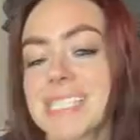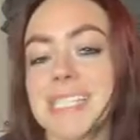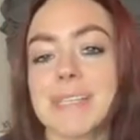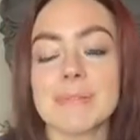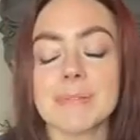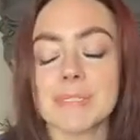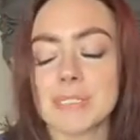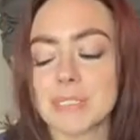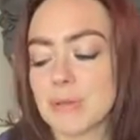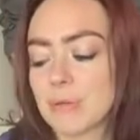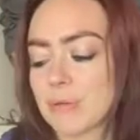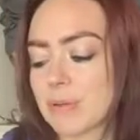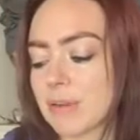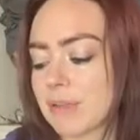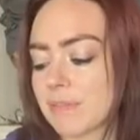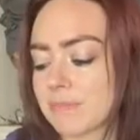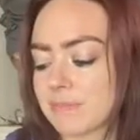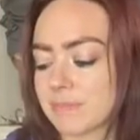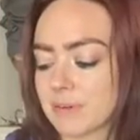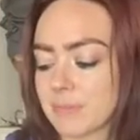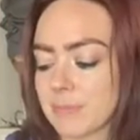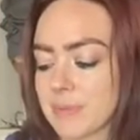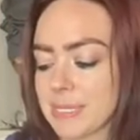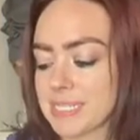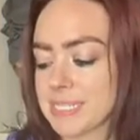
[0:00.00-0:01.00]
what's going on
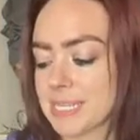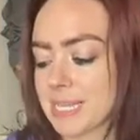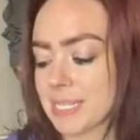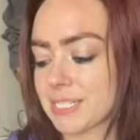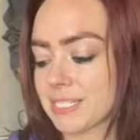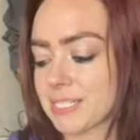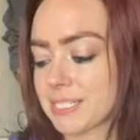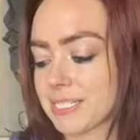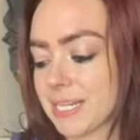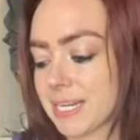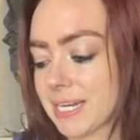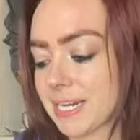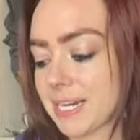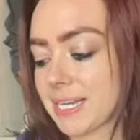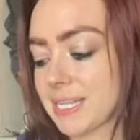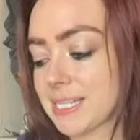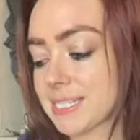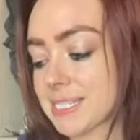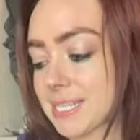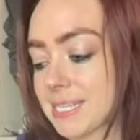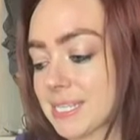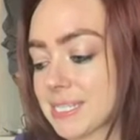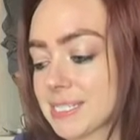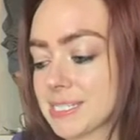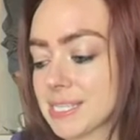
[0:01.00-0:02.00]
for my
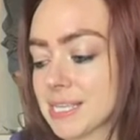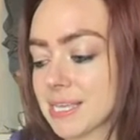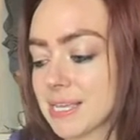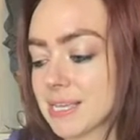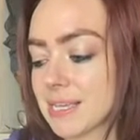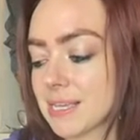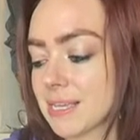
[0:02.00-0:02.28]
Sagittariuses.